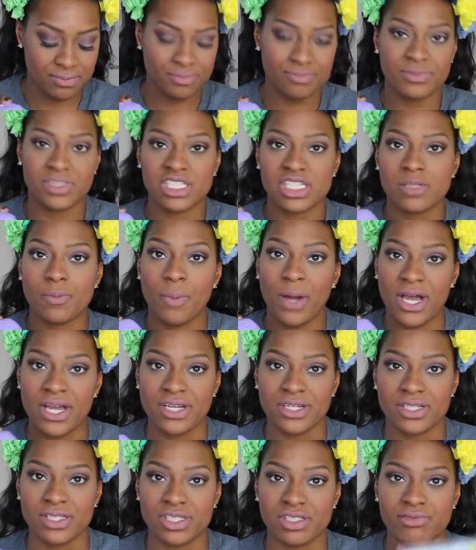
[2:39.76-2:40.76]

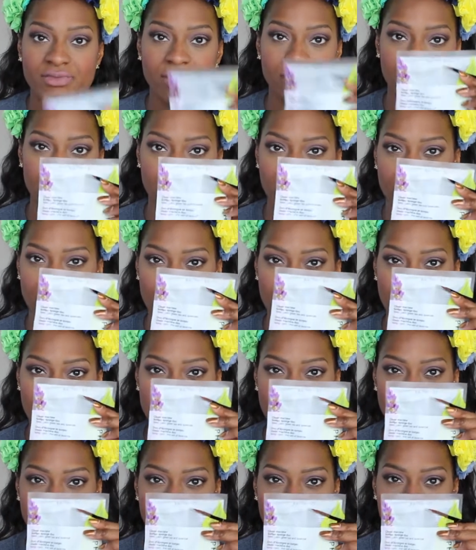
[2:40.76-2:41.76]
sponge from
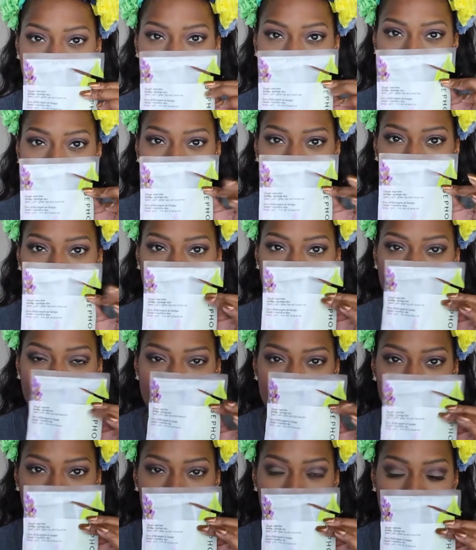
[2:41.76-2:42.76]
Sephora came
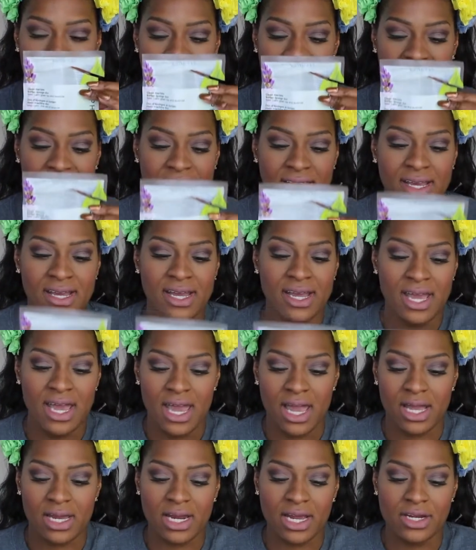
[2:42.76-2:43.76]
in this pack,
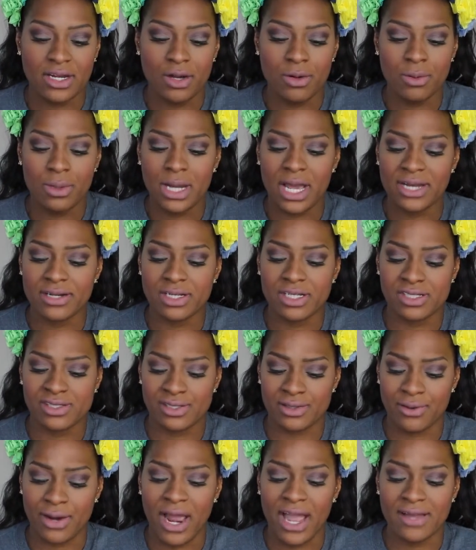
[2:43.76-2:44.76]
and I know when I
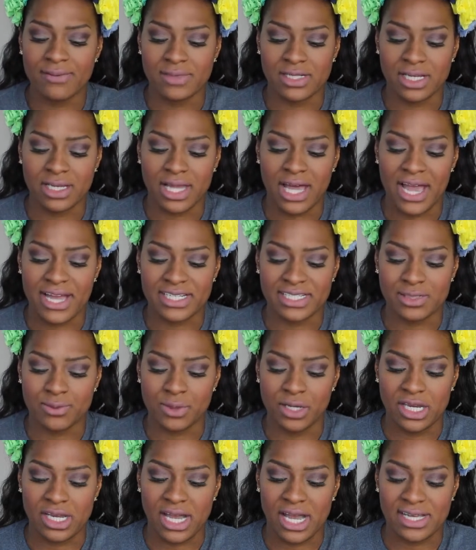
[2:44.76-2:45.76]
described it last
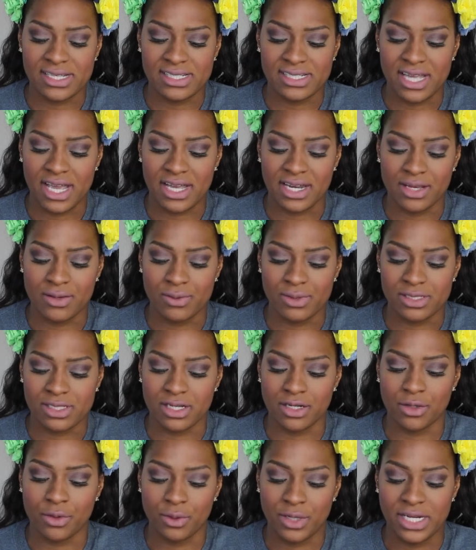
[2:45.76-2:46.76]
week, I said it was
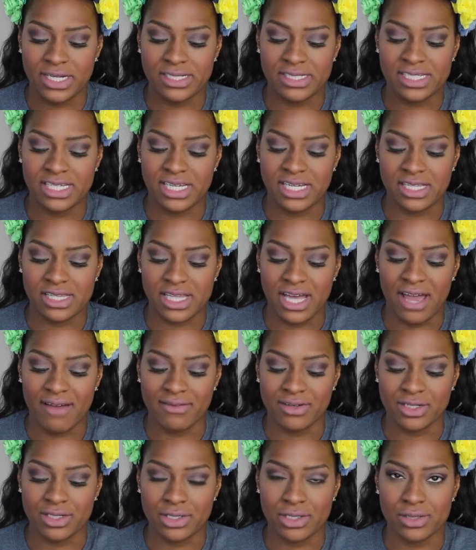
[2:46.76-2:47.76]
a green tea and
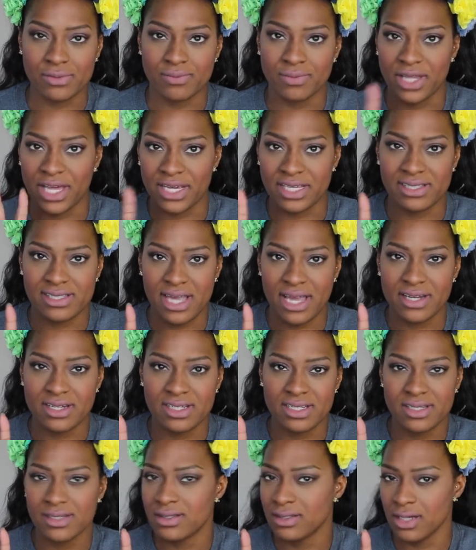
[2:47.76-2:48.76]
lavender like
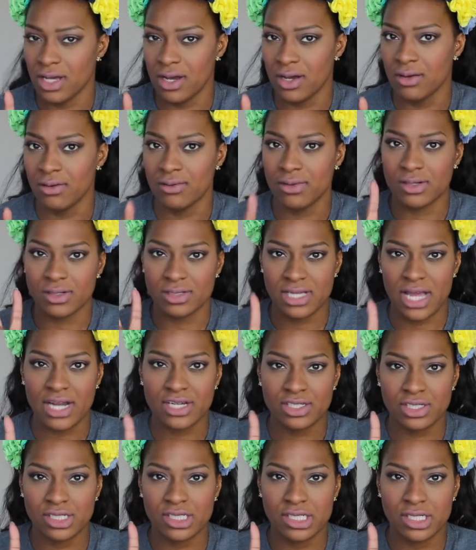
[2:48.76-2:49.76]
scent. No, there's
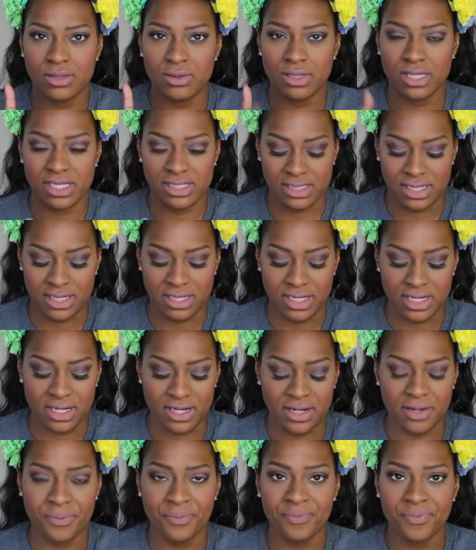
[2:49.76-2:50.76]
actually two of these in
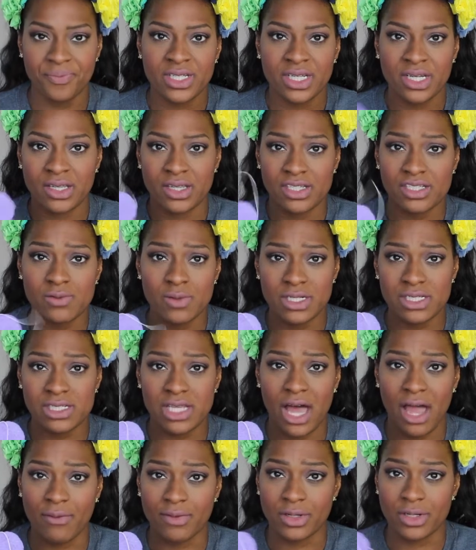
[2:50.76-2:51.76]
here. This one is
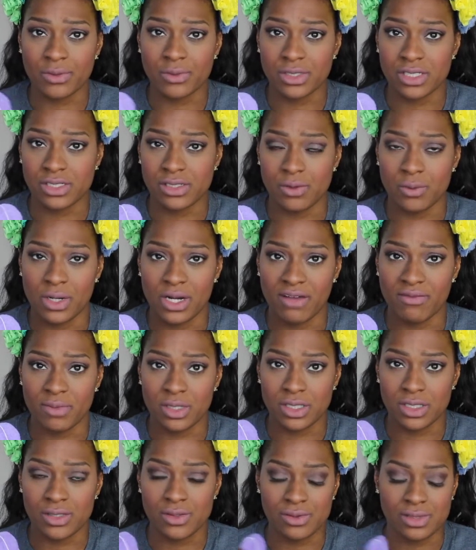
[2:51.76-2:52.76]
lavender, which is the one I've
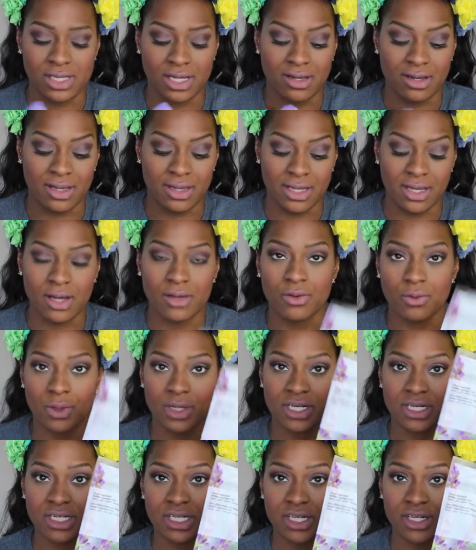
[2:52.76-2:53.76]
been using, and the other
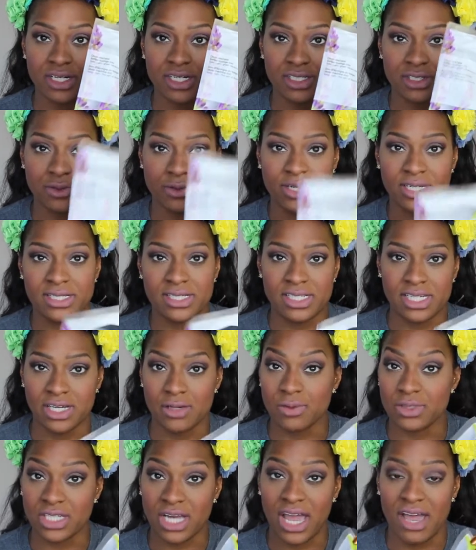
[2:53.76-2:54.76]
one in here is green tea,
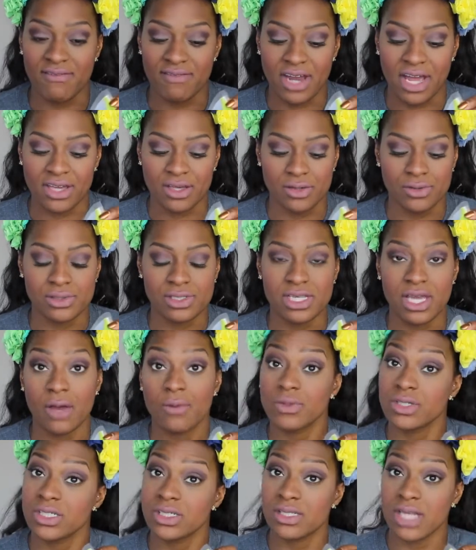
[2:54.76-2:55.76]
which I have not used yet,
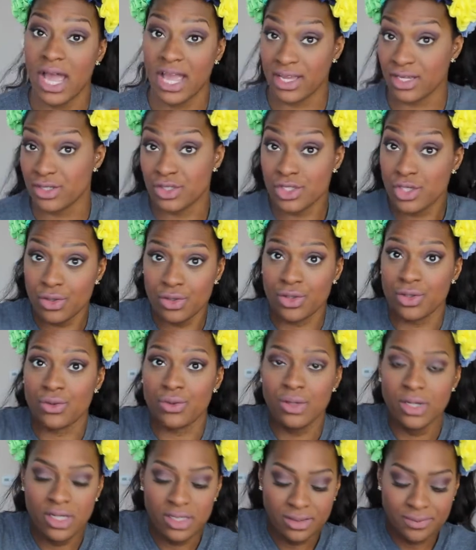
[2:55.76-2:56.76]
which is, I can show
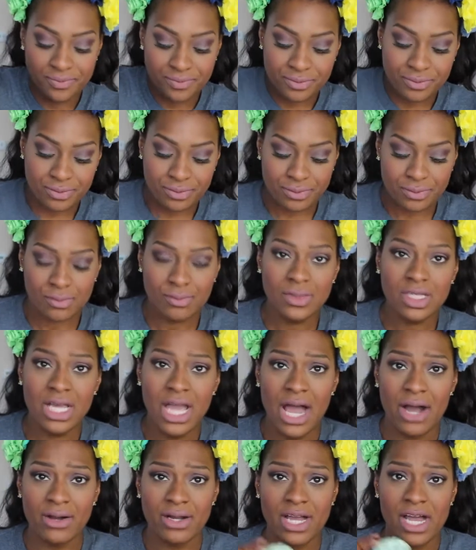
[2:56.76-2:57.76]
you
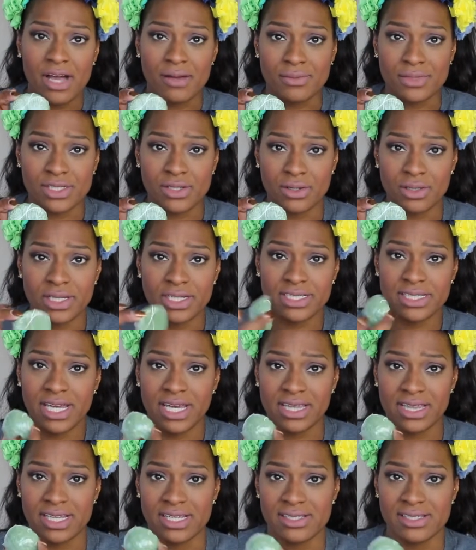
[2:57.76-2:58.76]
how it comes. So it looks
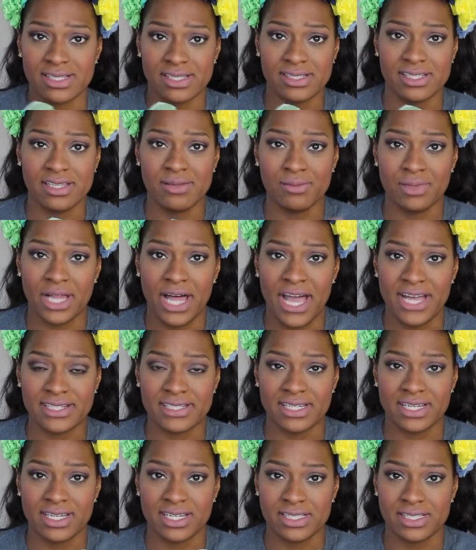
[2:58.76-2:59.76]
like this. It's in
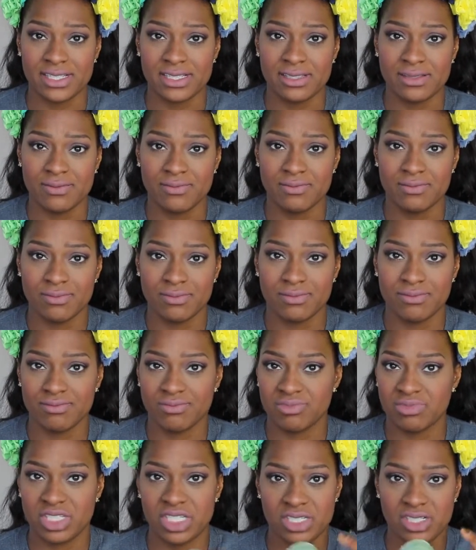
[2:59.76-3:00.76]
plastic. It's
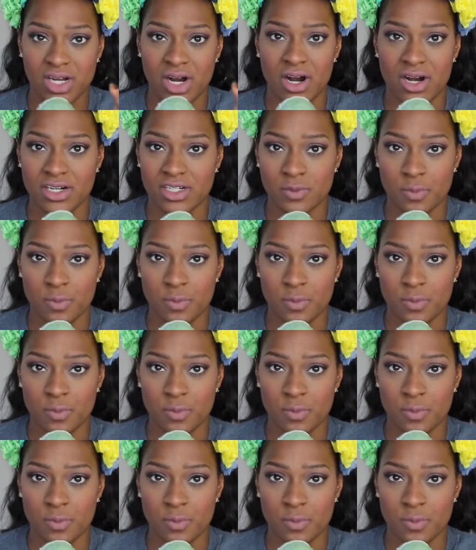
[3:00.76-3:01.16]
just a hard